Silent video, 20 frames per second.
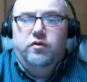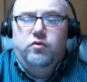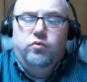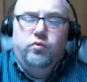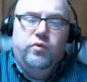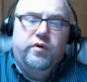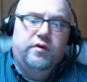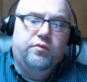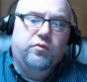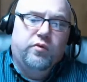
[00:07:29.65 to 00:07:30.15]

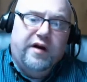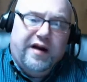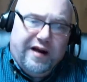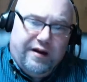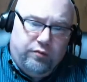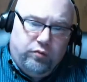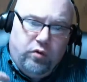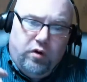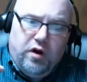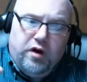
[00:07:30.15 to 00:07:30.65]
what
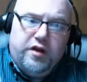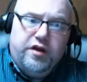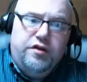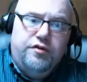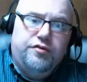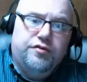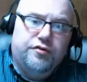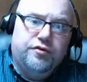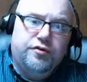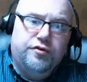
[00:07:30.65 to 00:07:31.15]
I walk
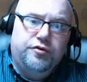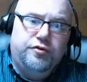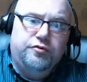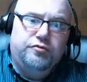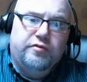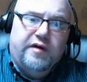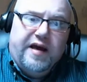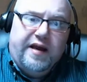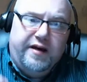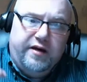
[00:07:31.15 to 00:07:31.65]
you through
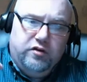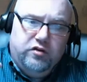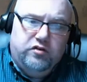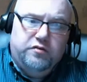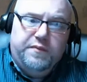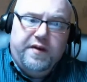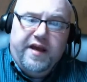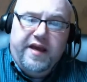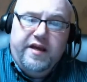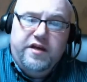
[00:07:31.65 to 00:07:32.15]
writing
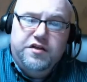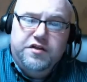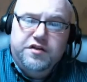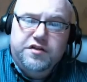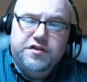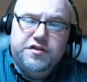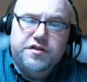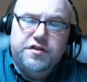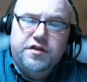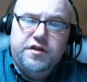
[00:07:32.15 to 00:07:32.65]
those
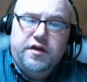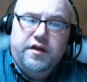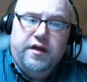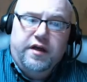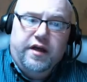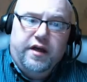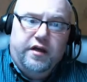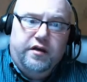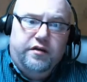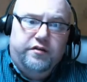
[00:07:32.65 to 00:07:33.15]
pages
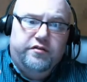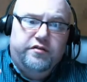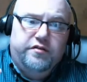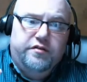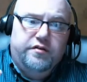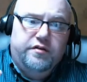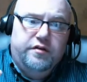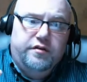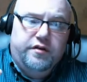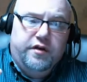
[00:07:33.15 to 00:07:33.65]
is
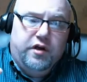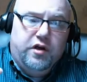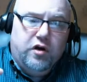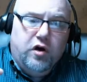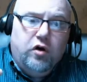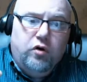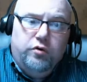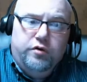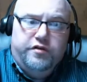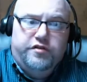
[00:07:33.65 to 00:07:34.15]
the
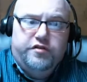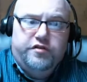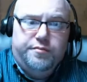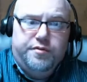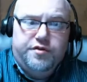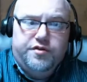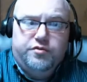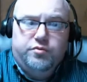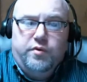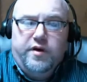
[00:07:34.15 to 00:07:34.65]
goal is to
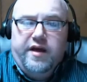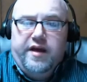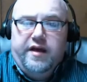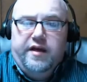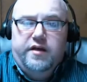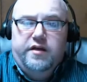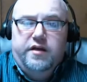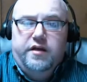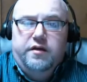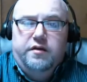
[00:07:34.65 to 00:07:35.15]
persuade.